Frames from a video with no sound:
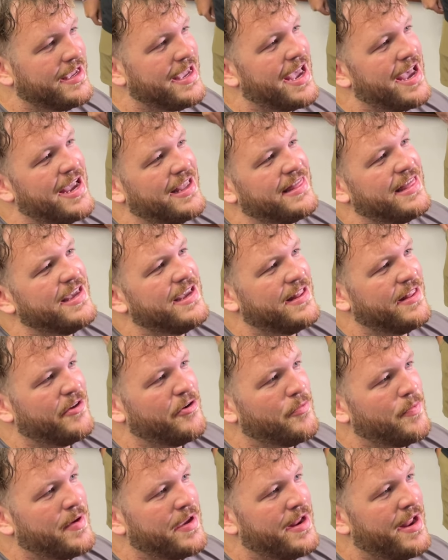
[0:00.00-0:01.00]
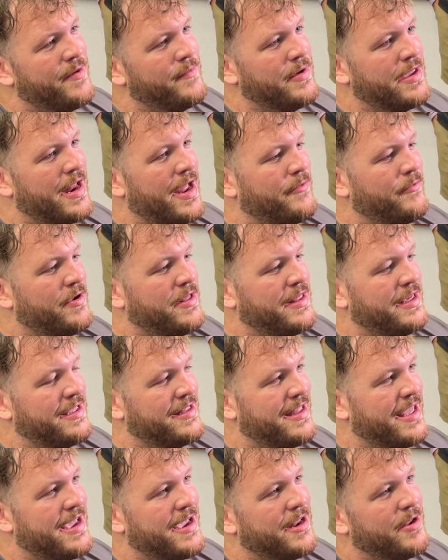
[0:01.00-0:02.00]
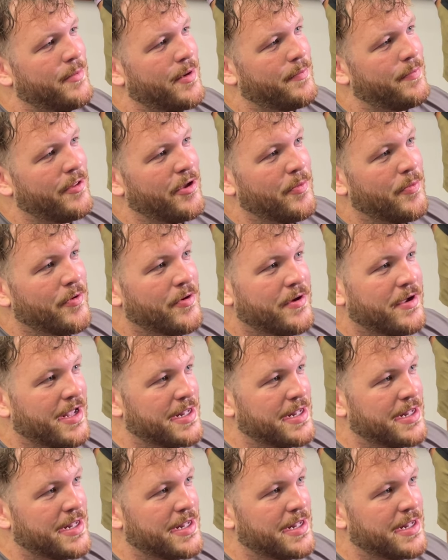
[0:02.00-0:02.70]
Yeah, I think a little bit. I mean, I really dig into my playbook.